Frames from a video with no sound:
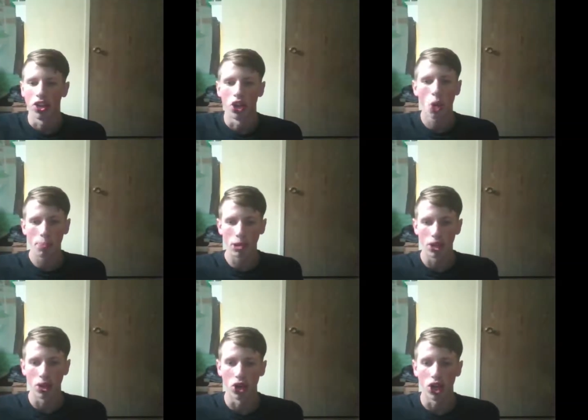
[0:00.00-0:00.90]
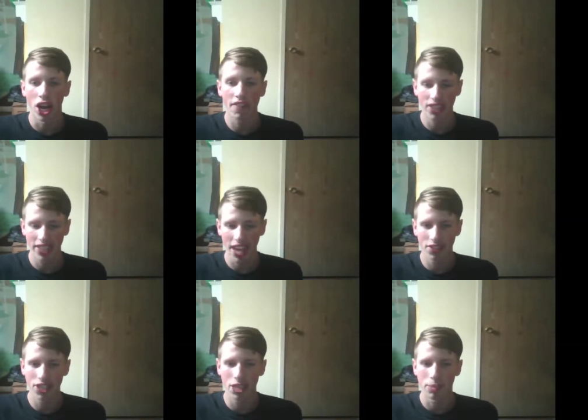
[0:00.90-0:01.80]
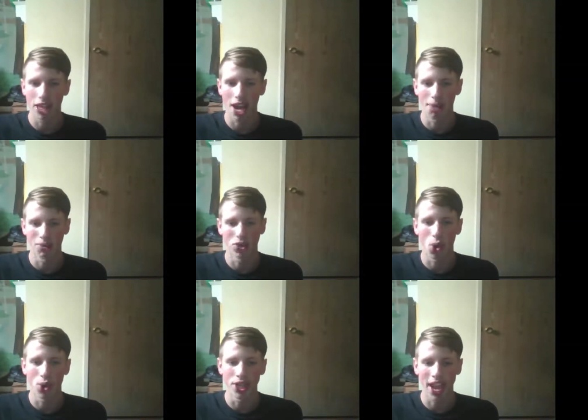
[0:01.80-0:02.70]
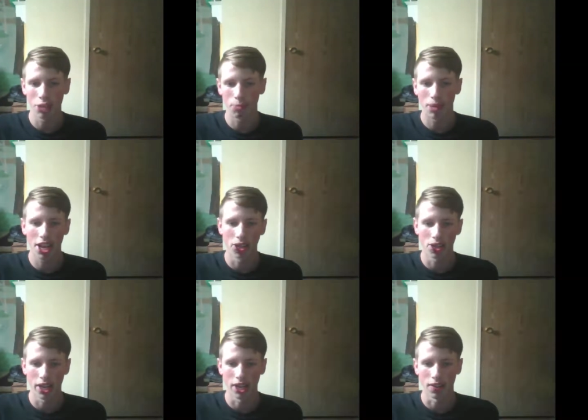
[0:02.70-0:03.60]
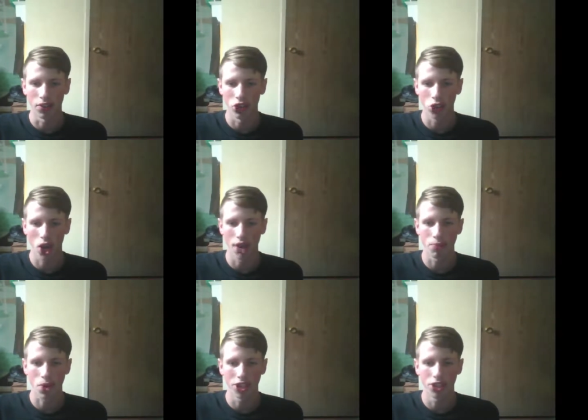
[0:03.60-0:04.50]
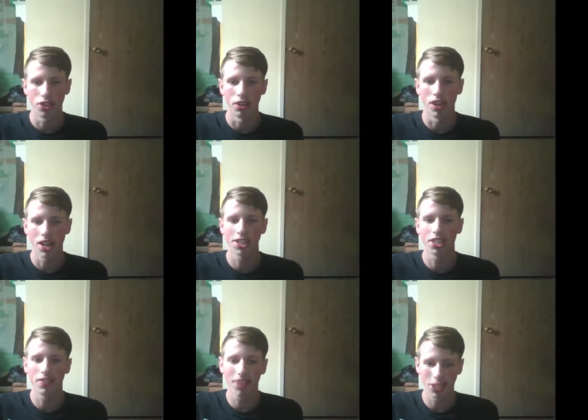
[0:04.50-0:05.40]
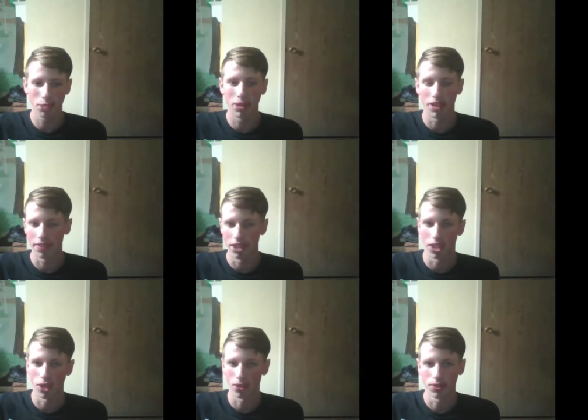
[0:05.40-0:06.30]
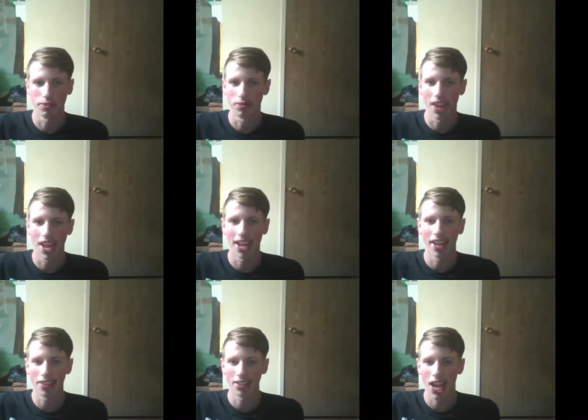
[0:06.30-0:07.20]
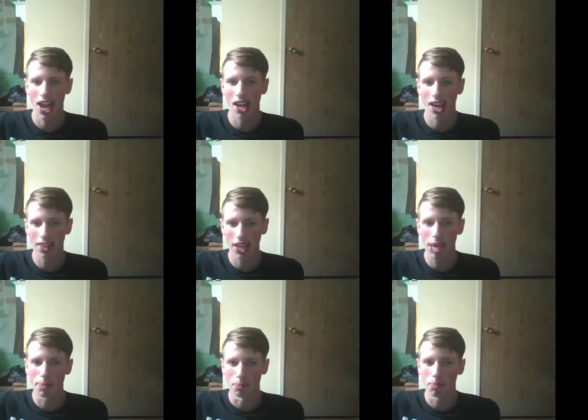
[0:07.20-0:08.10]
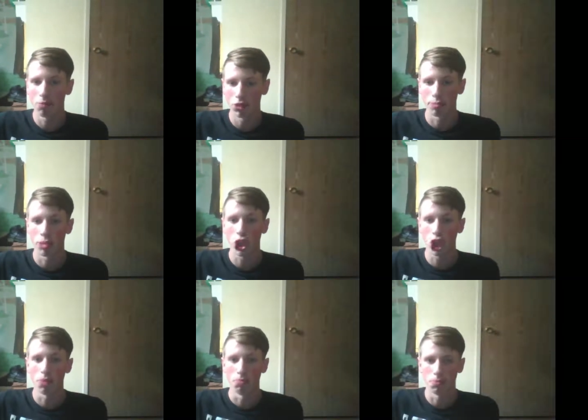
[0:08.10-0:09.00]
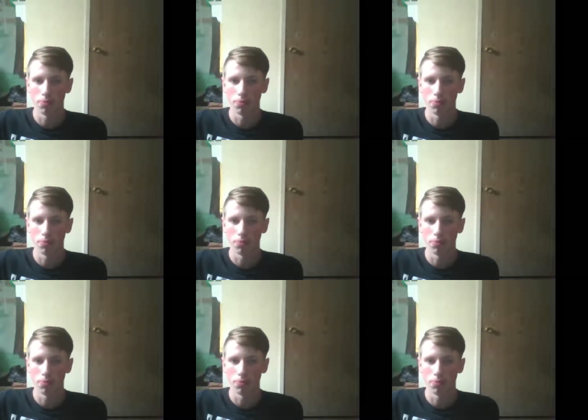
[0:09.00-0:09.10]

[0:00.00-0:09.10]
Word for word: Nope. None of us have a Steam account, so we can't play Undertale. So I've watched lots of Let's Play videos, and I like the game. It's pretty good.